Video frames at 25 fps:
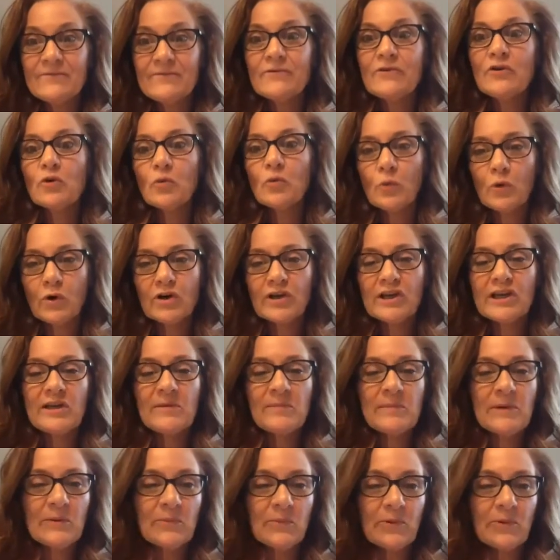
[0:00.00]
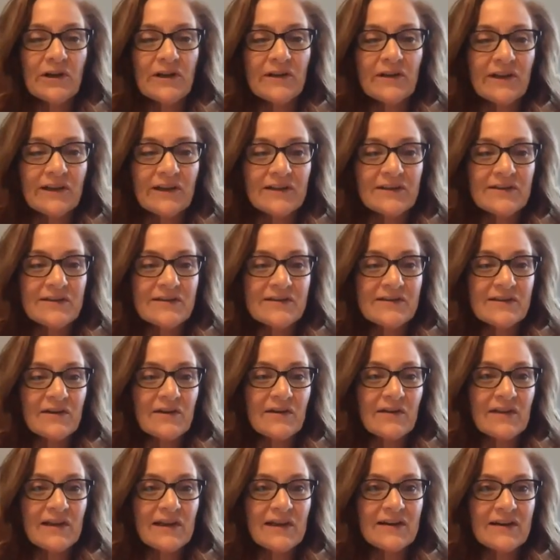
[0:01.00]
their working memory like you saw
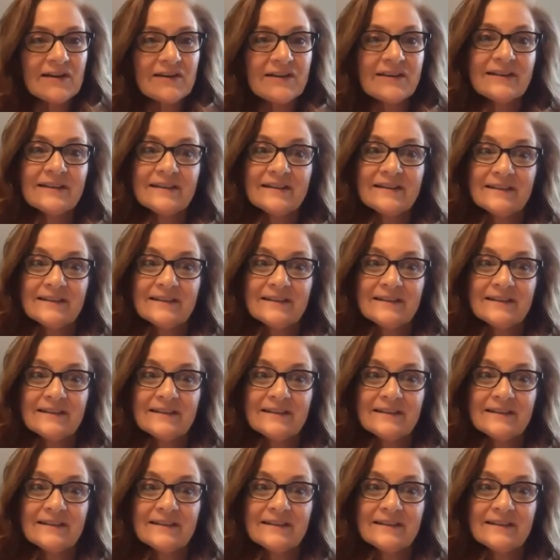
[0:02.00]
there.